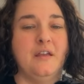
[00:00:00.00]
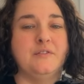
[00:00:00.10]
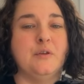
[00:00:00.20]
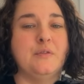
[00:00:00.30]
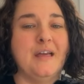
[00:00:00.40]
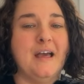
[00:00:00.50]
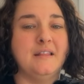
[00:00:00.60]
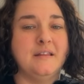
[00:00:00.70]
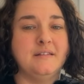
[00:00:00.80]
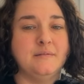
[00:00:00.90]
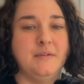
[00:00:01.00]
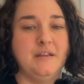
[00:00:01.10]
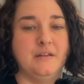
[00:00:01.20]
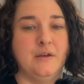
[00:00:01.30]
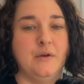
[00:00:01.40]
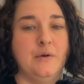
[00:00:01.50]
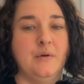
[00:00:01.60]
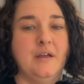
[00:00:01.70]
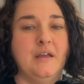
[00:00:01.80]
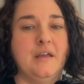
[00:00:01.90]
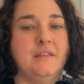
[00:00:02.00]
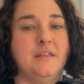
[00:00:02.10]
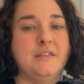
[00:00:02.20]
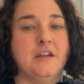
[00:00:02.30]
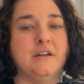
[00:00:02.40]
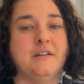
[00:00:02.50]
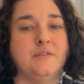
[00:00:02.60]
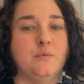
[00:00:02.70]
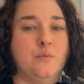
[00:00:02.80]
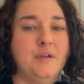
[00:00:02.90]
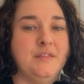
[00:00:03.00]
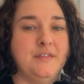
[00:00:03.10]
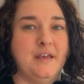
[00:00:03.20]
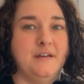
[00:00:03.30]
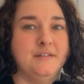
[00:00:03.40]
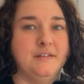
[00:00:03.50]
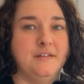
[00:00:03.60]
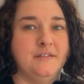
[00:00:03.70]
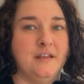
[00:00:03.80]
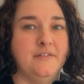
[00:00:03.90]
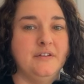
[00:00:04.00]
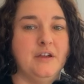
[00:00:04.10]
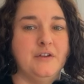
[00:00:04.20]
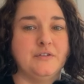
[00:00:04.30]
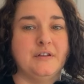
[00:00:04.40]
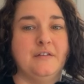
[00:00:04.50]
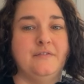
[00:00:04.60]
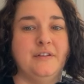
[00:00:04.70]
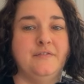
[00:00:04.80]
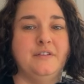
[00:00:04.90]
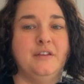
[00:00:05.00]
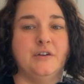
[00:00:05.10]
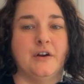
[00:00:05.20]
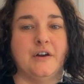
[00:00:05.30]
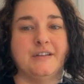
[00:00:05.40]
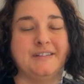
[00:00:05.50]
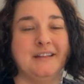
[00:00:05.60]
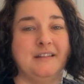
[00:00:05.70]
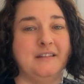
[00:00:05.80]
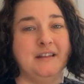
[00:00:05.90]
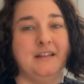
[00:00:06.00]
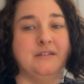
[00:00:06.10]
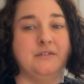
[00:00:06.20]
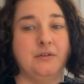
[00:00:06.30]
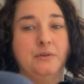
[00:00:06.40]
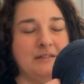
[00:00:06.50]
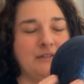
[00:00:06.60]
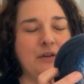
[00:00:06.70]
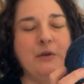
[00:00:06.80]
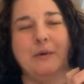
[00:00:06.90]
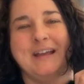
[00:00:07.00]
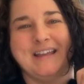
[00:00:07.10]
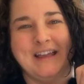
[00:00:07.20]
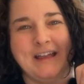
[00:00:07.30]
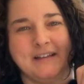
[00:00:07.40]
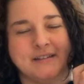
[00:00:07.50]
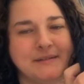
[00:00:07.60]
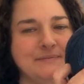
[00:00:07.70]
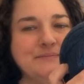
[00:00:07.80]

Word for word: So that lets me know that there is 1,750 yards in these two, two cakes.